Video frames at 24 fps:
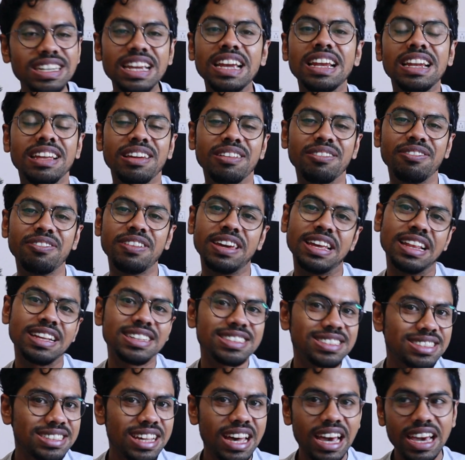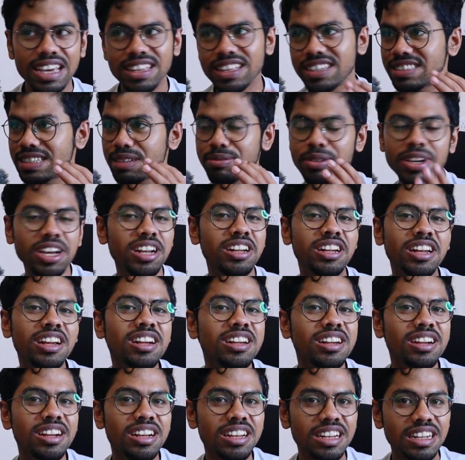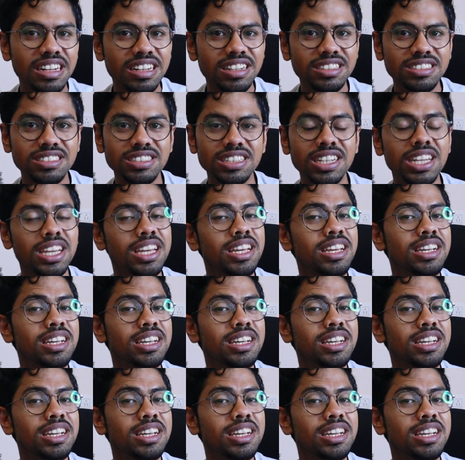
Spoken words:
really VLSI, the semiconductor industry,